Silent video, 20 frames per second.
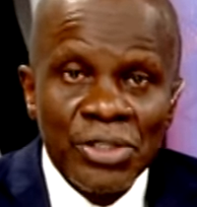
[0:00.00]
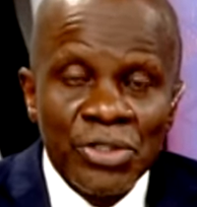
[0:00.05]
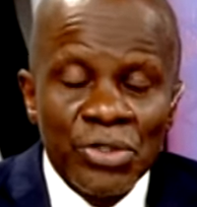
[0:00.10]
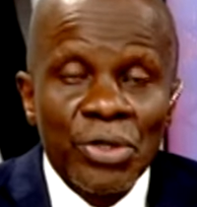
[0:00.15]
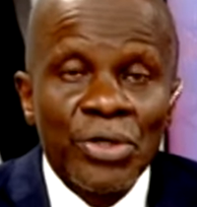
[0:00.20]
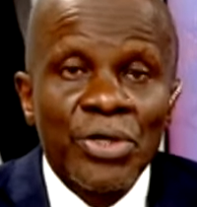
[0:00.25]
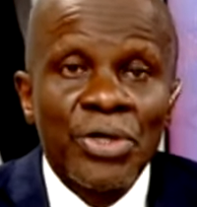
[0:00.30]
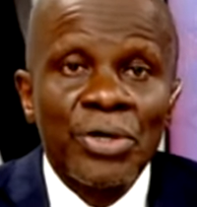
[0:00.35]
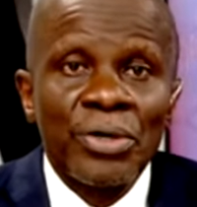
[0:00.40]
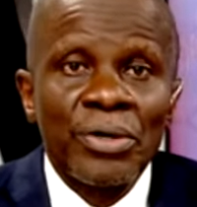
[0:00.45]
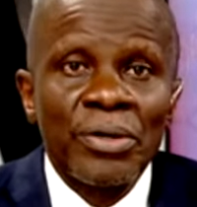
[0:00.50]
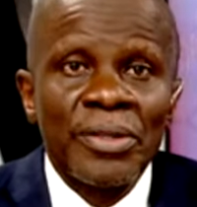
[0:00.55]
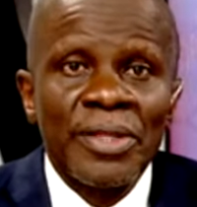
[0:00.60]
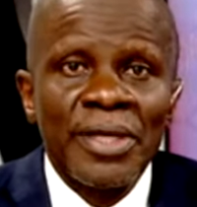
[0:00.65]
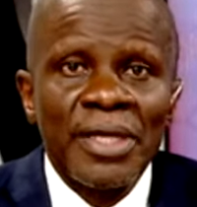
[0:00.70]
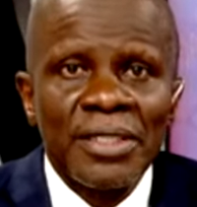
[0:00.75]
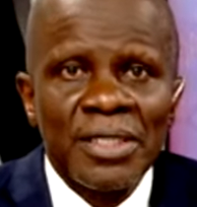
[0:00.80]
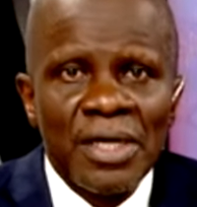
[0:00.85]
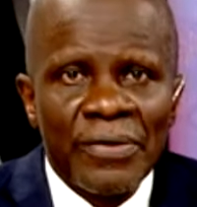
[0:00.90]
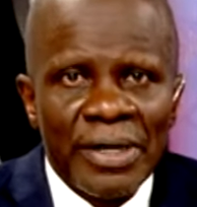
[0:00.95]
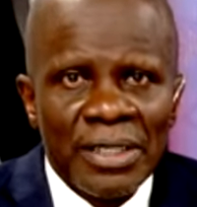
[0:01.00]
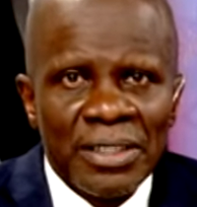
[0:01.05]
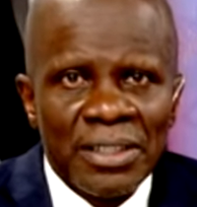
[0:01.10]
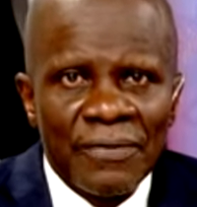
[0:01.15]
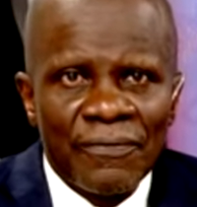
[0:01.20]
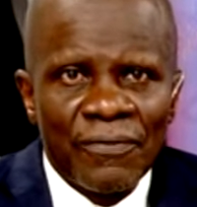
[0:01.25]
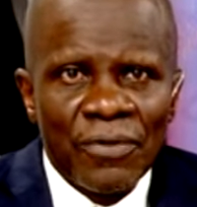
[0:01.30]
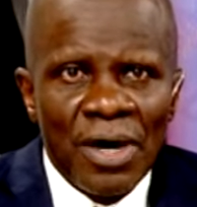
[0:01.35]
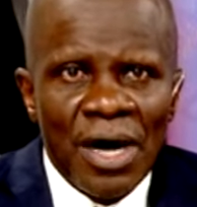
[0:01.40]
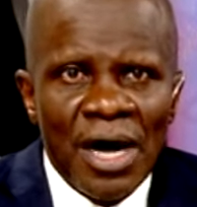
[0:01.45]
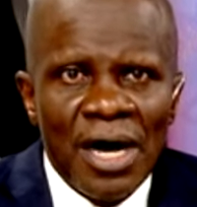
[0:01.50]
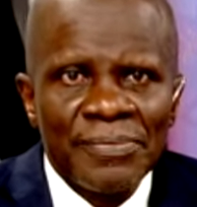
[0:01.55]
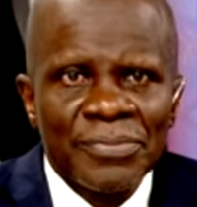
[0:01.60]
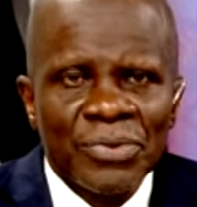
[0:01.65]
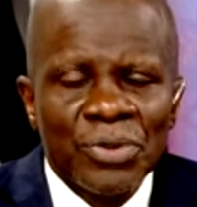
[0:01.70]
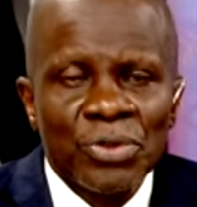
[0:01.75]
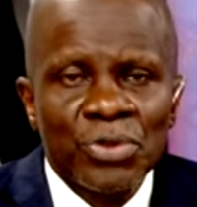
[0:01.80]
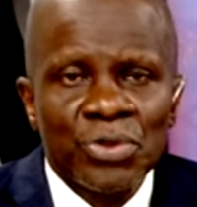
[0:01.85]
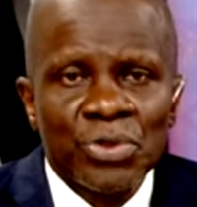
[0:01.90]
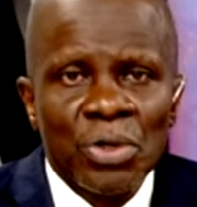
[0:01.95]
In Tokyo, the Director for
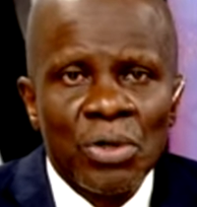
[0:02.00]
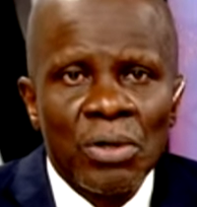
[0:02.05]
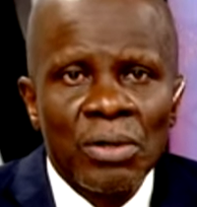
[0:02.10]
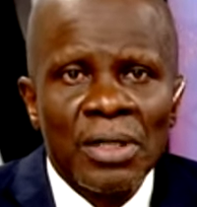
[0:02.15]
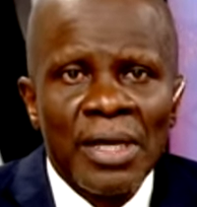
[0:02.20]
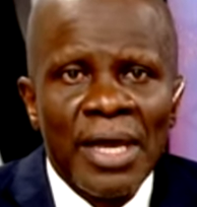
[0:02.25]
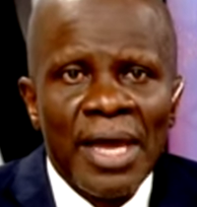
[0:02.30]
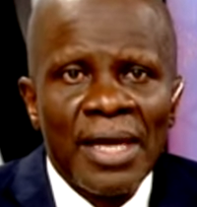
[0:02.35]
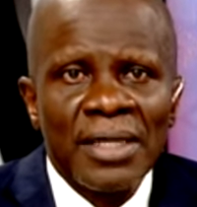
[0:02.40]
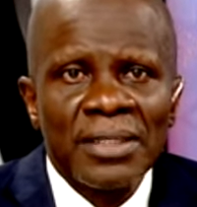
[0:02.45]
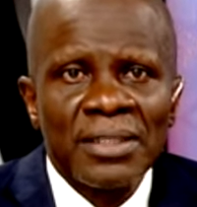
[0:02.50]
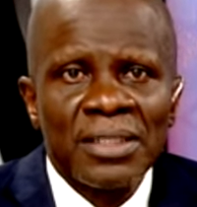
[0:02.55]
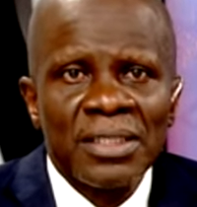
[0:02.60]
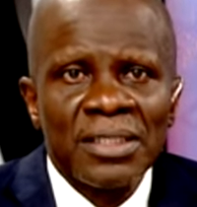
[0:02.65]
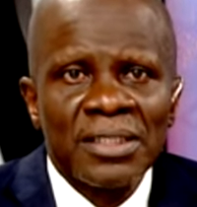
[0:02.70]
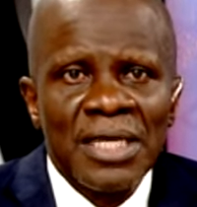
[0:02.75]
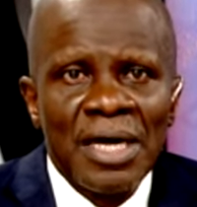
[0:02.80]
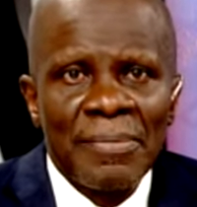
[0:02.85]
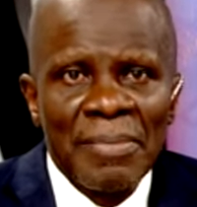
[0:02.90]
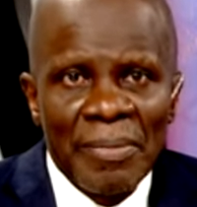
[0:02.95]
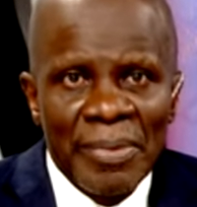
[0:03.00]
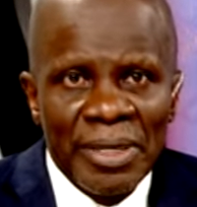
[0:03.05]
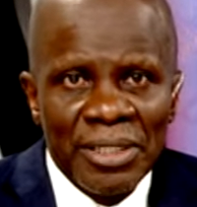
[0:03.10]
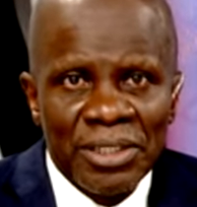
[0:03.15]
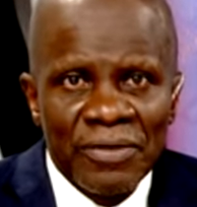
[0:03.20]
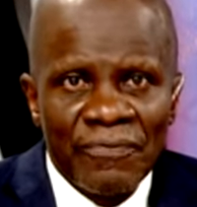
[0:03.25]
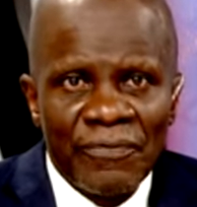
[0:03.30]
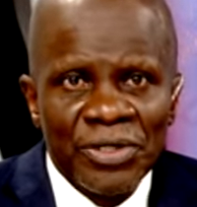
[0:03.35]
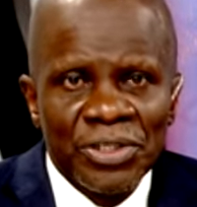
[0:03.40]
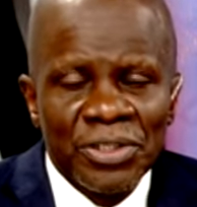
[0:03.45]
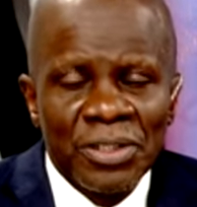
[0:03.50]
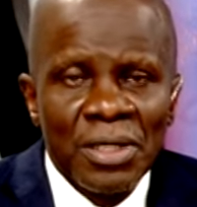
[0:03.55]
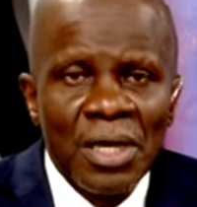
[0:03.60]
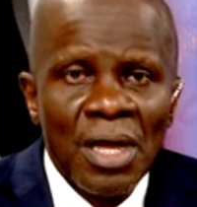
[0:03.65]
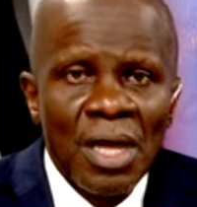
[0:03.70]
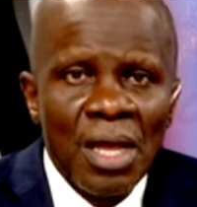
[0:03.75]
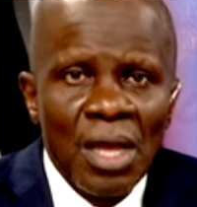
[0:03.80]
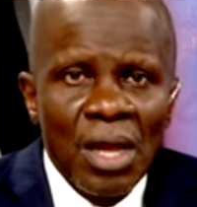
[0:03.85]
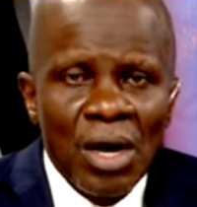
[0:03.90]
Arms Control and Disarmament Division